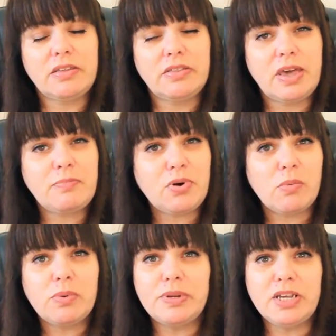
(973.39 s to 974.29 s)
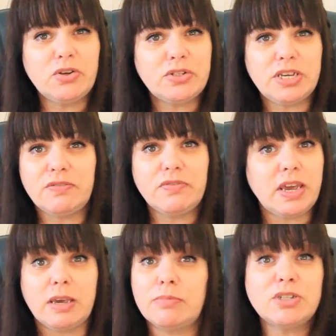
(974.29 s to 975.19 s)
they're probably not even
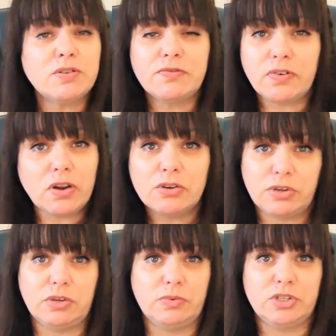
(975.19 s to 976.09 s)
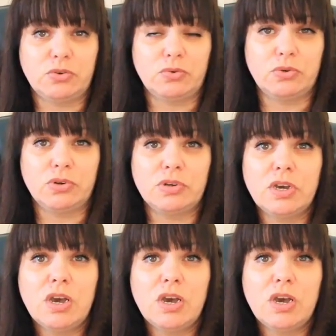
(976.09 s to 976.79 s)
able to follow you at all.